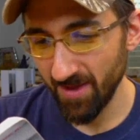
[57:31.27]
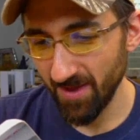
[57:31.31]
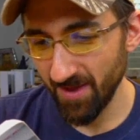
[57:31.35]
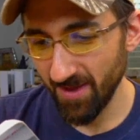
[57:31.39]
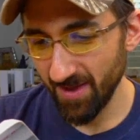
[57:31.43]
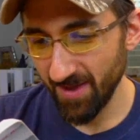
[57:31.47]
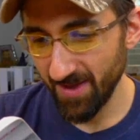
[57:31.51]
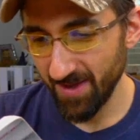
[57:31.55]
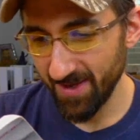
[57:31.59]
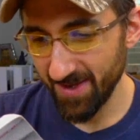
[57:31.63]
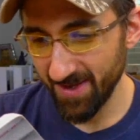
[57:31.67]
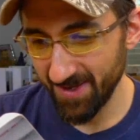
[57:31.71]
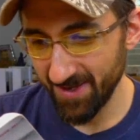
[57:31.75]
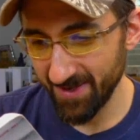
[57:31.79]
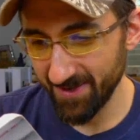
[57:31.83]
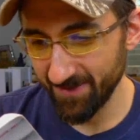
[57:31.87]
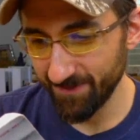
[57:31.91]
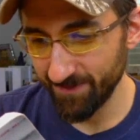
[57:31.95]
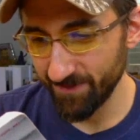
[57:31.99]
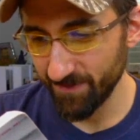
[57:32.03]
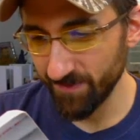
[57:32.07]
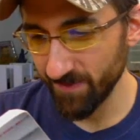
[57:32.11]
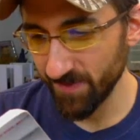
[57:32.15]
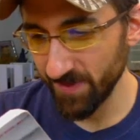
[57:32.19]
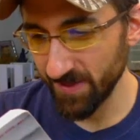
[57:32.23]

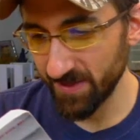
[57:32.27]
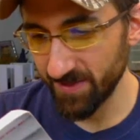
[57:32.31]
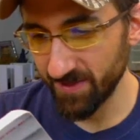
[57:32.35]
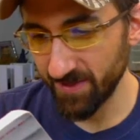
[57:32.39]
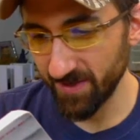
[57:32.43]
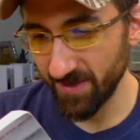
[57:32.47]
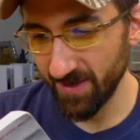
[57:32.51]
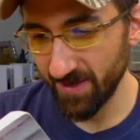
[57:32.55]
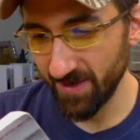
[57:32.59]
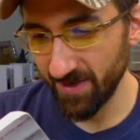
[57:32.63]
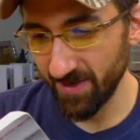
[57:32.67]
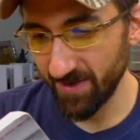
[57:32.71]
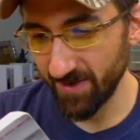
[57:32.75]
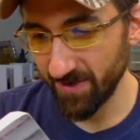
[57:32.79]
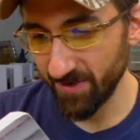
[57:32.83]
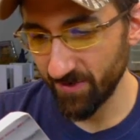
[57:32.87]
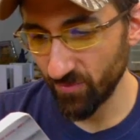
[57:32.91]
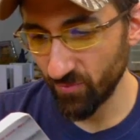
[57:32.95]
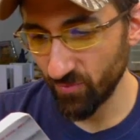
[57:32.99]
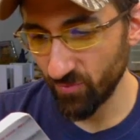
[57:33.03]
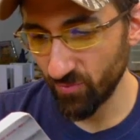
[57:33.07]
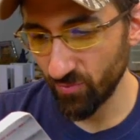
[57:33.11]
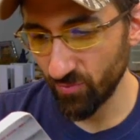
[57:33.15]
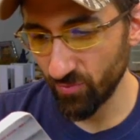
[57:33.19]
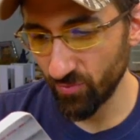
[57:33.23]
Um, let's see.
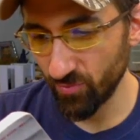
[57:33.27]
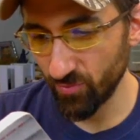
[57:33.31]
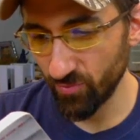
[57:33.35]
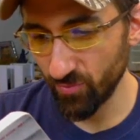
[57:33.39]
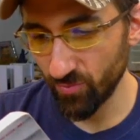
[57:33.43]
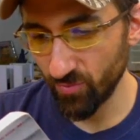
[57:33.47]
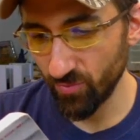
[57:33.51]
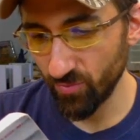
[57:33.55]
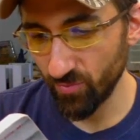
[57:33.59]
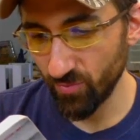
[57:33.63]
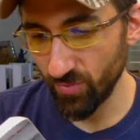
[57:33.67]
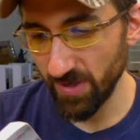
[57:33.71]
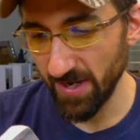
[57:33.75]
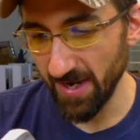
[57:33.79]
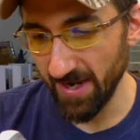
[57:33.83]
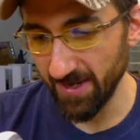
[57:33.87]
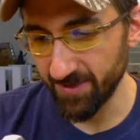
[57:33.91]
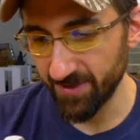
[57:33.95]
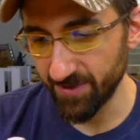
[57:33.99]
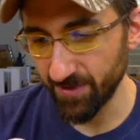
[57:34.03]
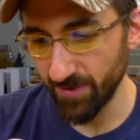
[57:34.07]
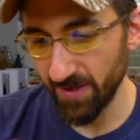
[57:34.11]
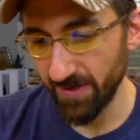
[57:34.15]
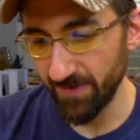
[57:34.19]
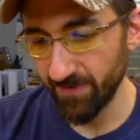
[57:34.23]
Yeah,
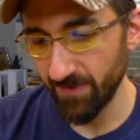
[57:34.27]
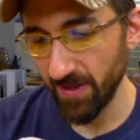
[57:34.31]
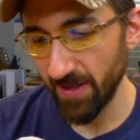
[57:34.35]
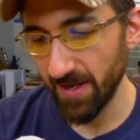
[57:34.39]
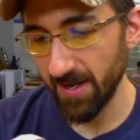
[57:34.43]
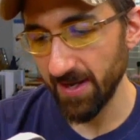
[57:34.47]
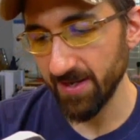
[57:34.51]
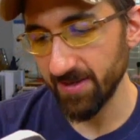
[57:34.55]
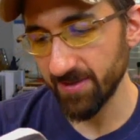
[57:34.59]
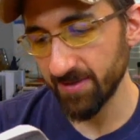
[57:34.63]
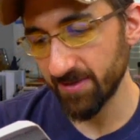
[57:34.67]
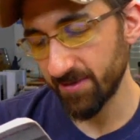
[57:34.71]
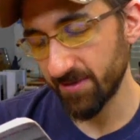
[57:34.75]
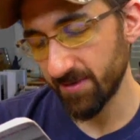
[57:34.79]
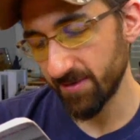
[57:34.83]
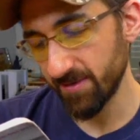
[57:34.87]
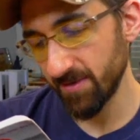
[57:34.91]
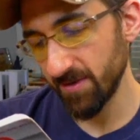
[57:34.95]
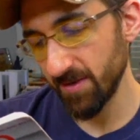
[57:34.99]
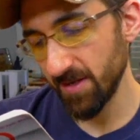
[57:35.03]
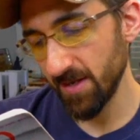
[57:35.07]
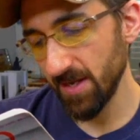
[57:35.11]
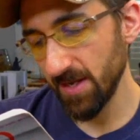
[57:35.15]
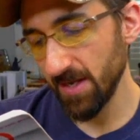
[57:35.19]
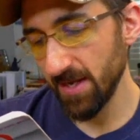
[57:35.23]
so he flies
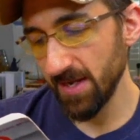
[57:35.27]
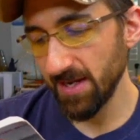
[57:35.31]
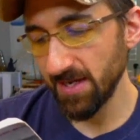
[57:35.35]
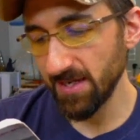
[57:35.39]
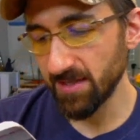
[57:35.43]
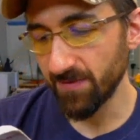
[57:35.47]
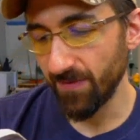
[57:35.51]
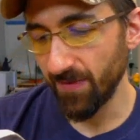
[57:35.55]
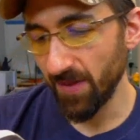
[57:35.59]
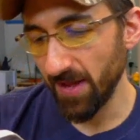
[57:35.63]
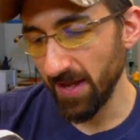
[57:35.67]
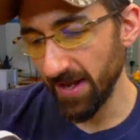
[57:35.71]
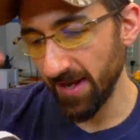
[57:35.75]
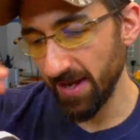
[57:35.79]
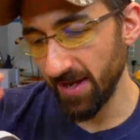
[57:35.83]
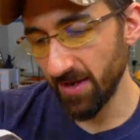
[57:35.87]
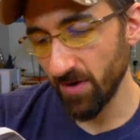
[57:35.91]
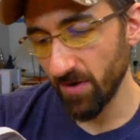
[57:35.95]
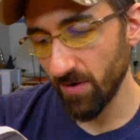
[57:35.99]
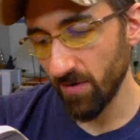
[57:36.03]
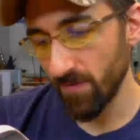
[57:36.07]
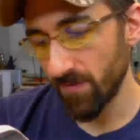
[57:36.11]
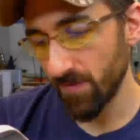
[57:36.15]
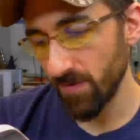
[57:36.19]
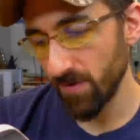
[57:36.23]
he's flying
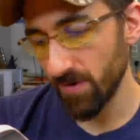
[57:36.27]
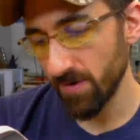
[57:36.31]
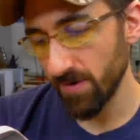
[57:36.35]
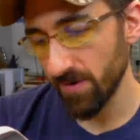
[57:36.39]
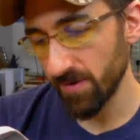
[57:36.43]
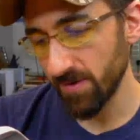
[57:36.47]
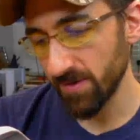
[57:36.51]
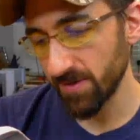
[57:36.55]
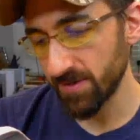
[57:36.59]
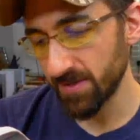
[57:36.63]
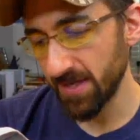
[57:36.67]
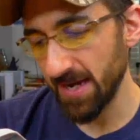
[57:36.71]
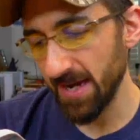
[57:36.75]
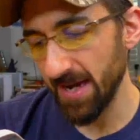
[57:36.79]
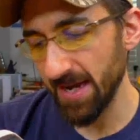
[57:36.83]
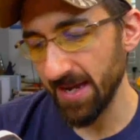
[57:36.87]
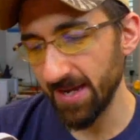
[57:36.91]
over the sky.